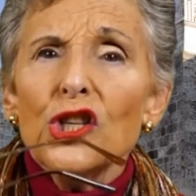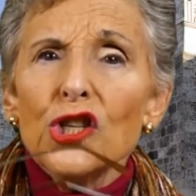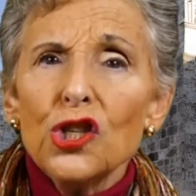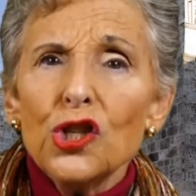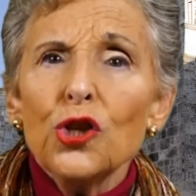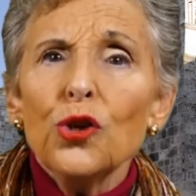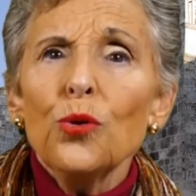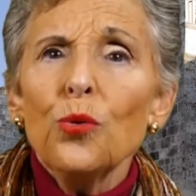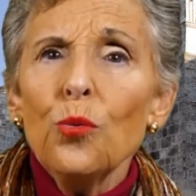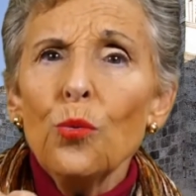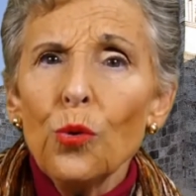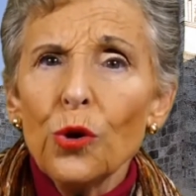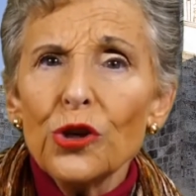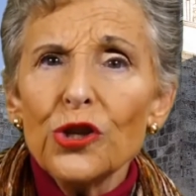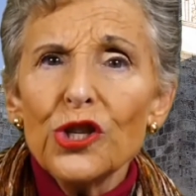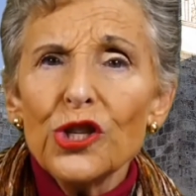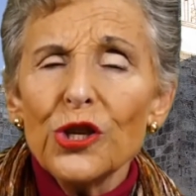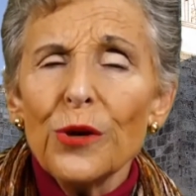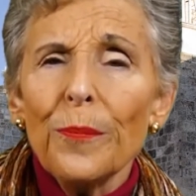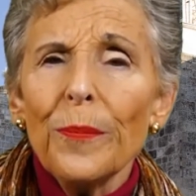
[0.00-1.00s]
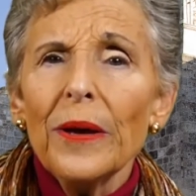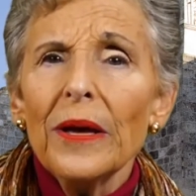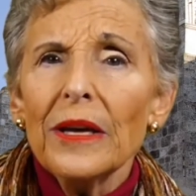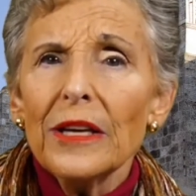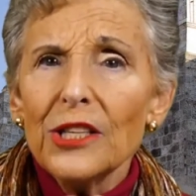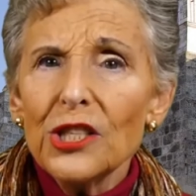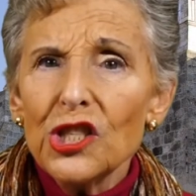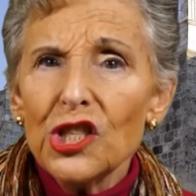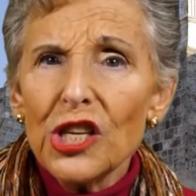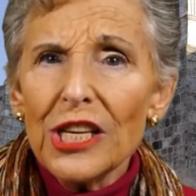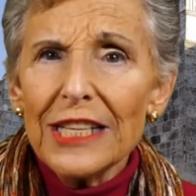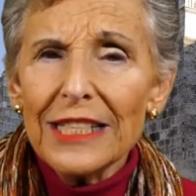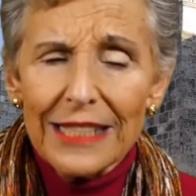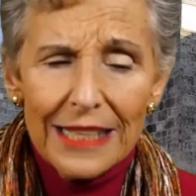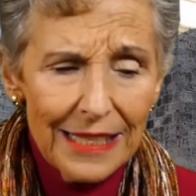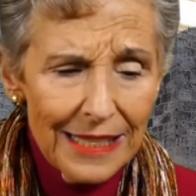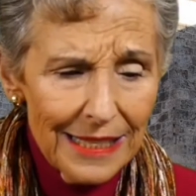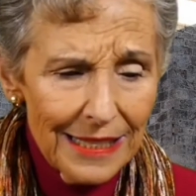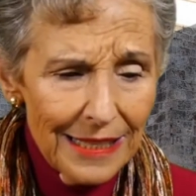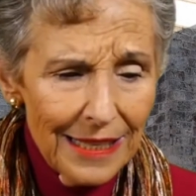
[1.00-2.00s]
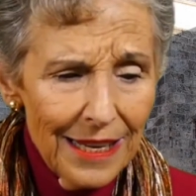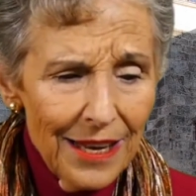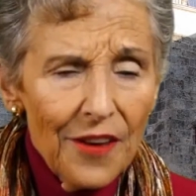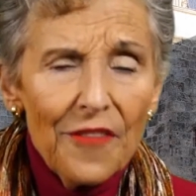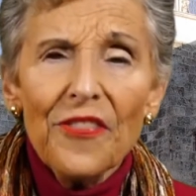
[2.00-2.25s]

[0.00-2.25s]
to worship Jesus.